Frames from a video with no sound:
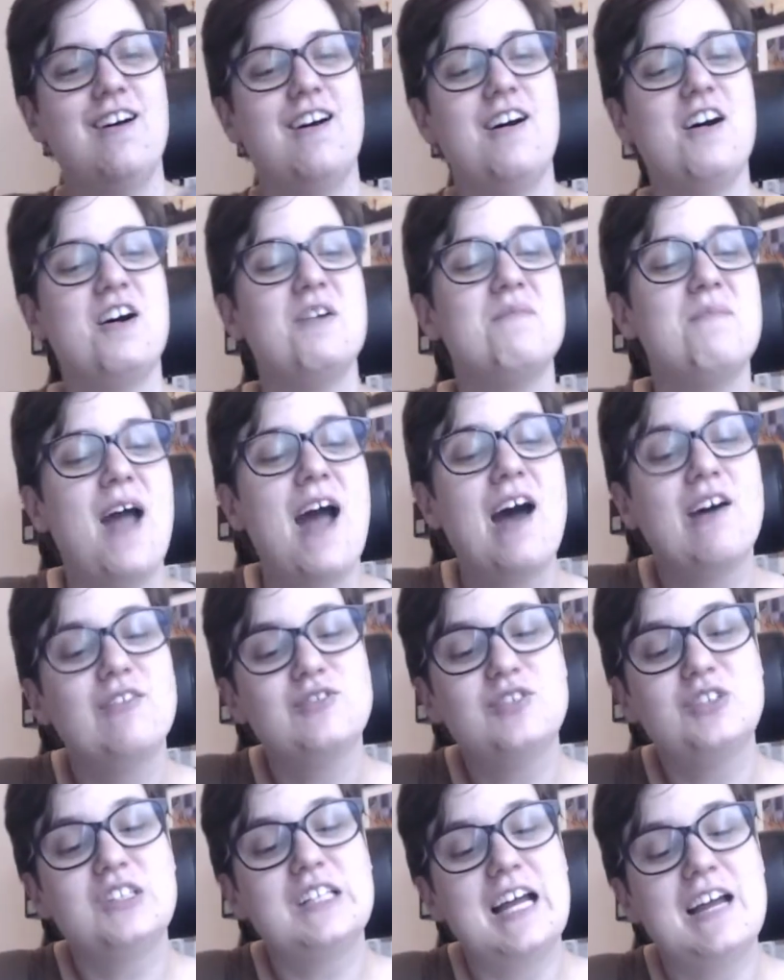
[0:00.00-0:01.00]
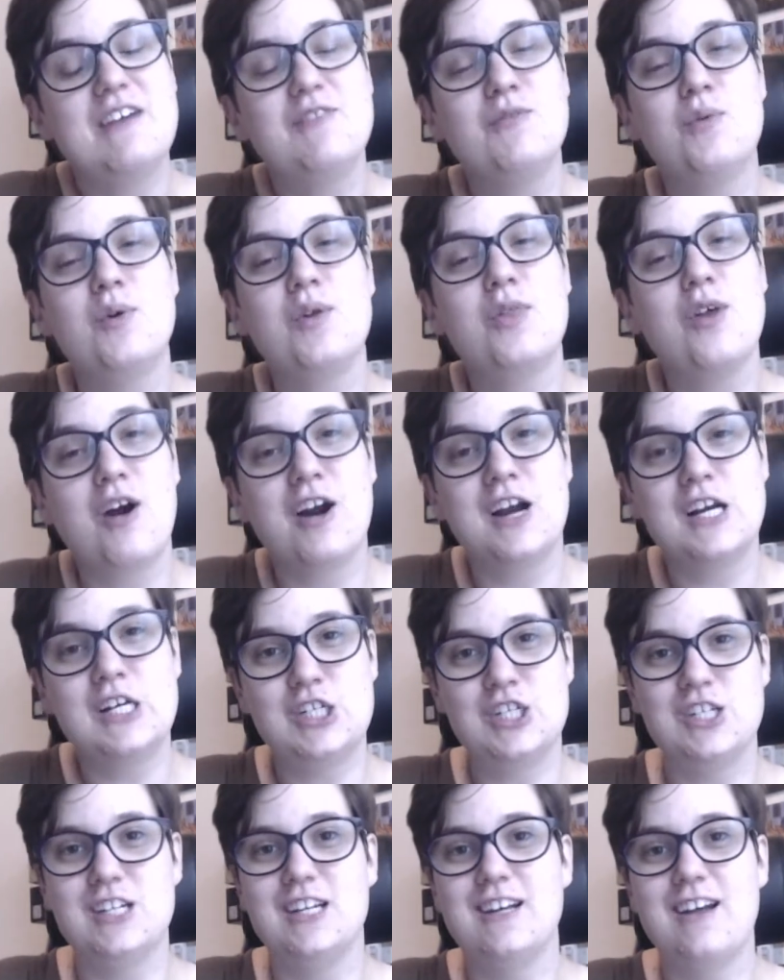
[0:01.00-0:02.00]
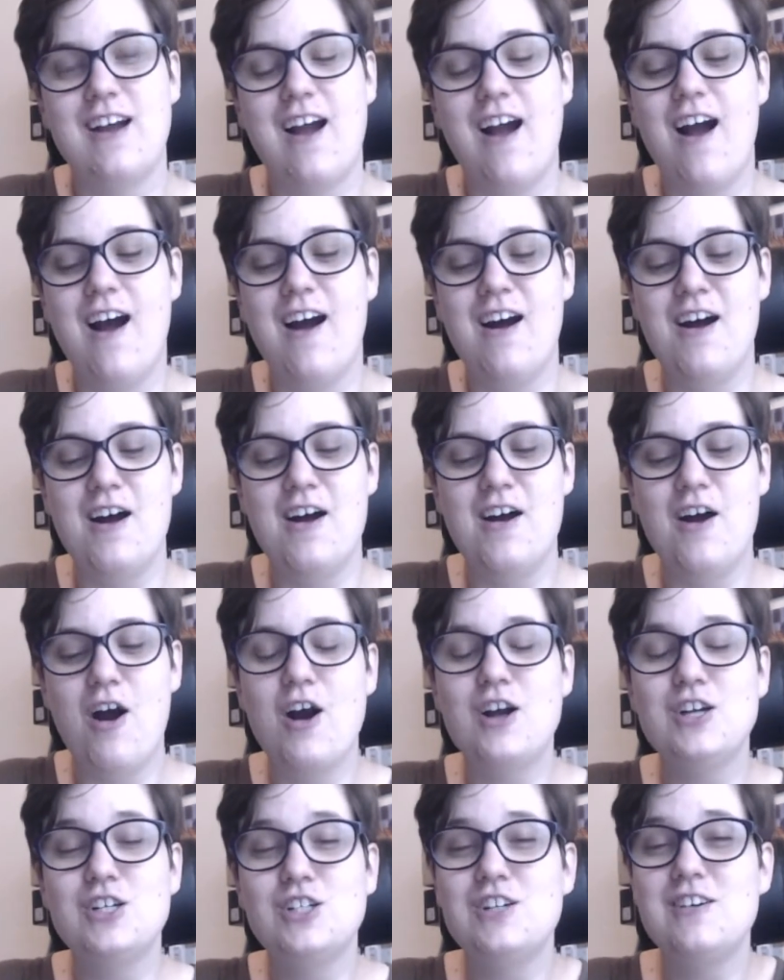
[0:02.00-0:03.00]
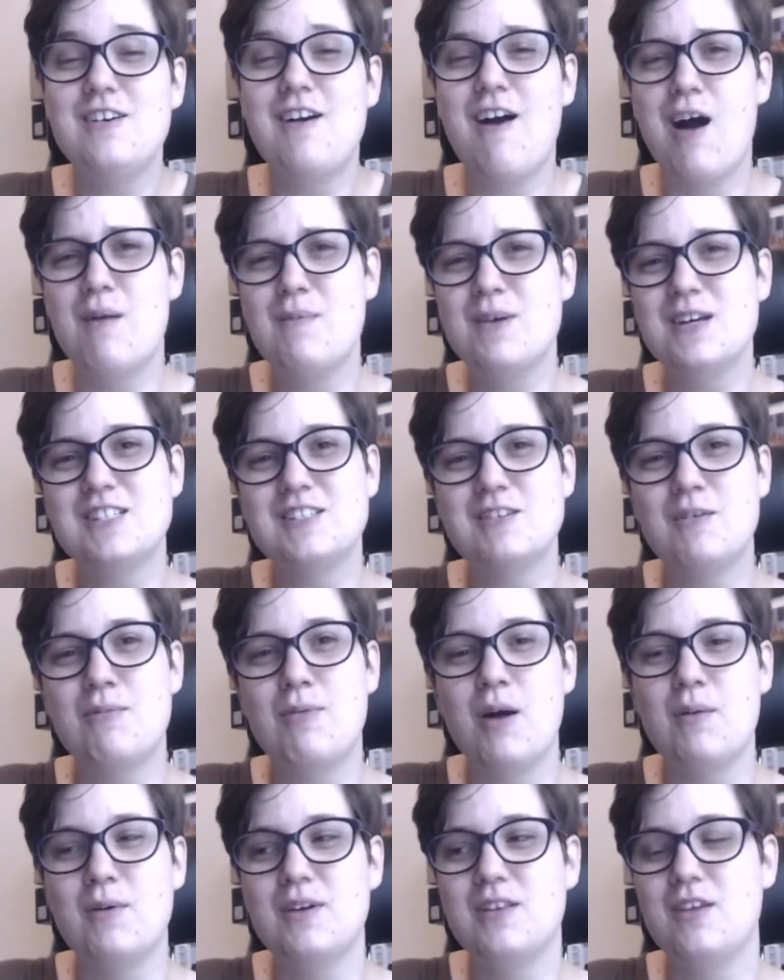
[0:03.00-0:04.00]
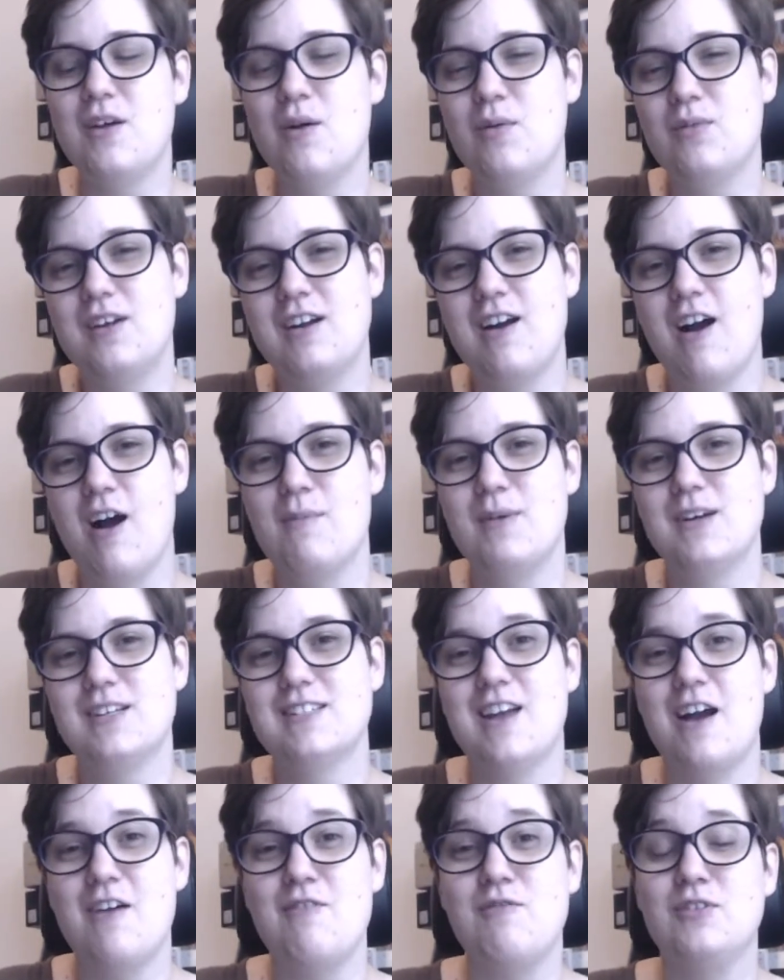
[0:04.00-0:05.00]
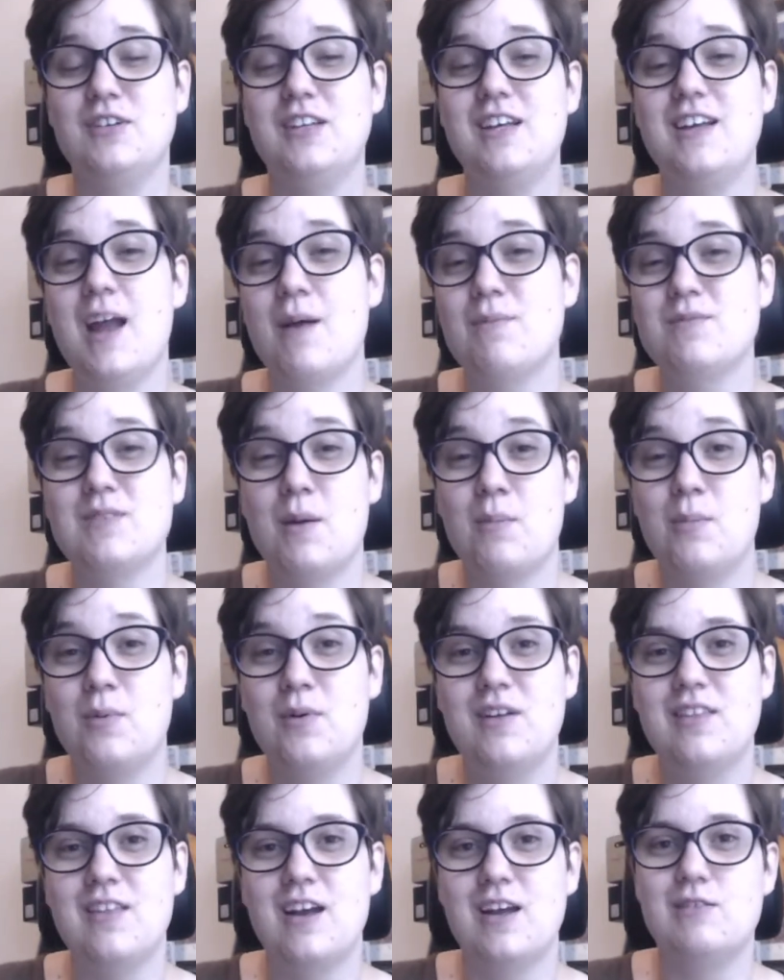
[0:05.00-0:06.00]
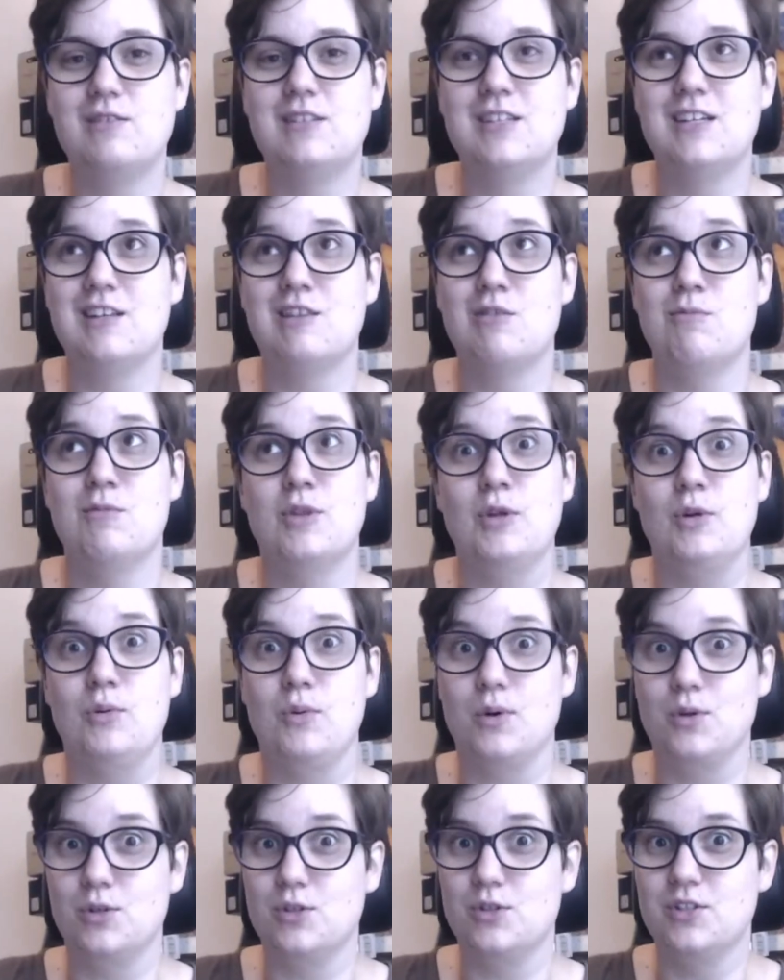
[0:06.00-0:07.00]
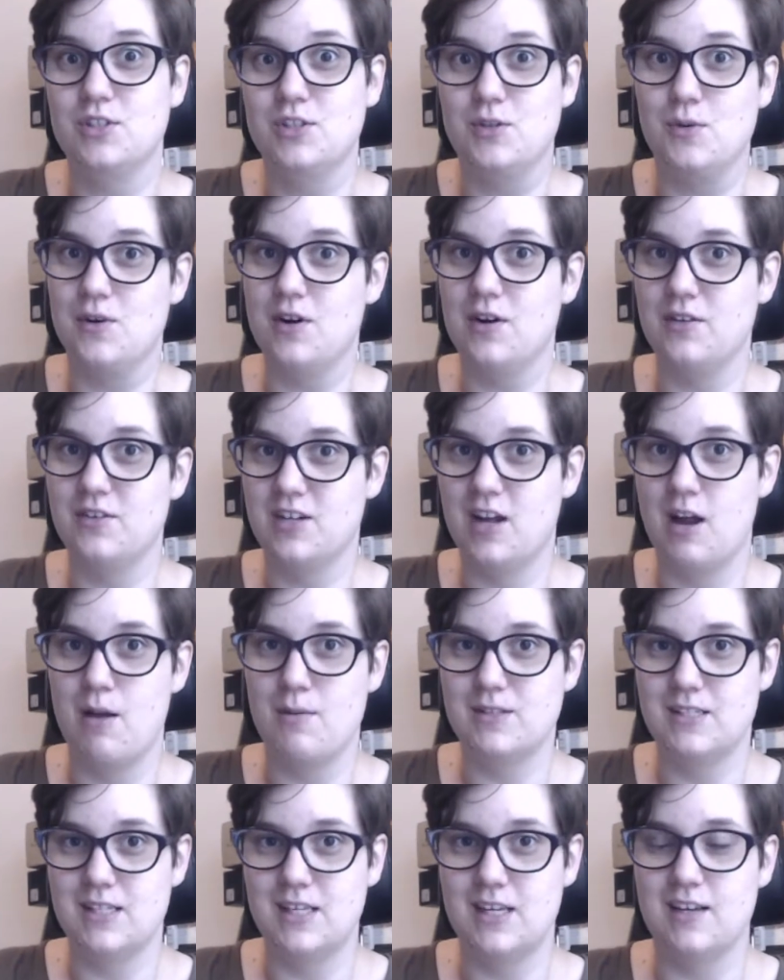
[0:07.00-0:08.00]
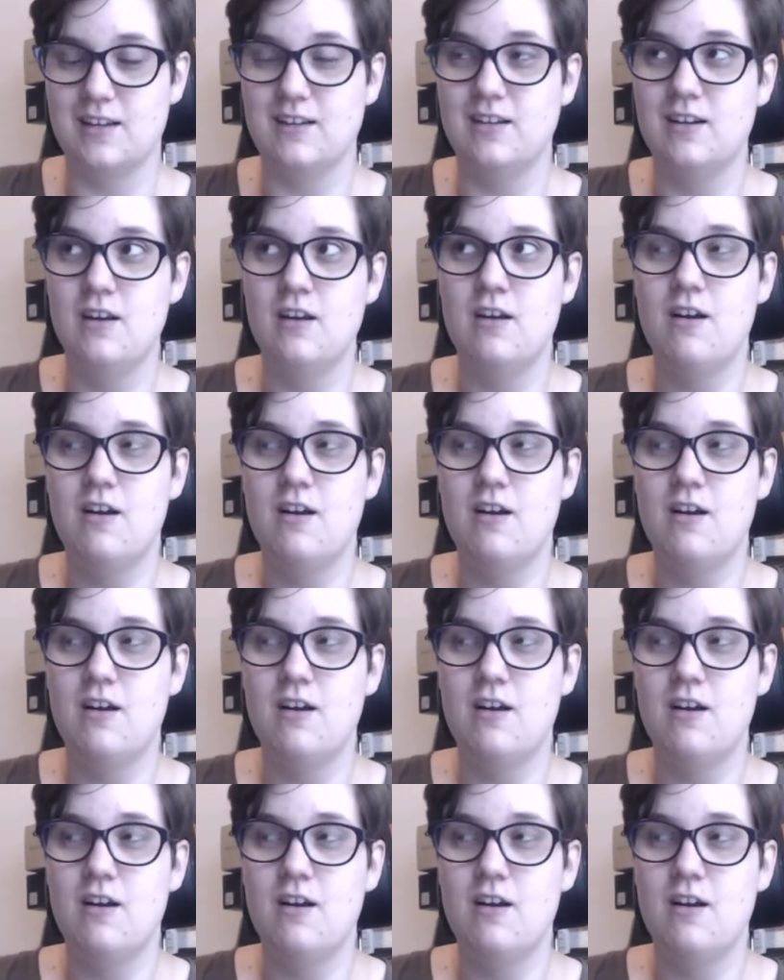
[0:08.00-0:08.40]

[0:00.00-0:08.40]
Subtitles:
Afterlife with Archie. Archie comics are probably the only comics I've really kept up with. I used to get them at the grocery store all the time as a kid.